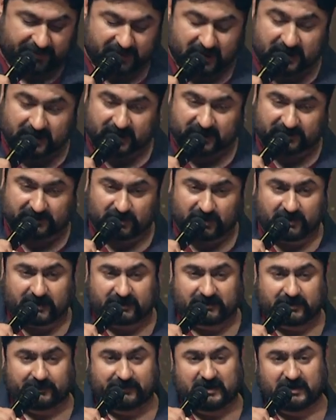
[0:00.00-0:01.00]
the,
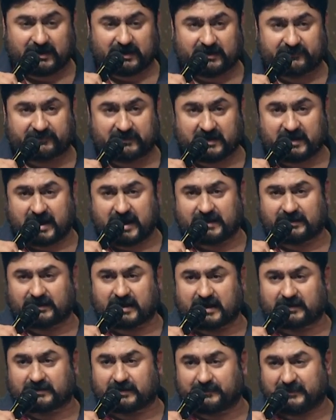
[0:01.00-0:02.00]
during the middle of the night,
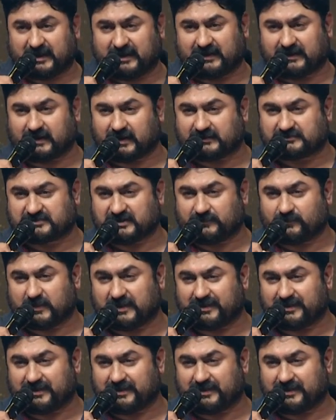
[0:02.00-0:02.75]
like the medical team,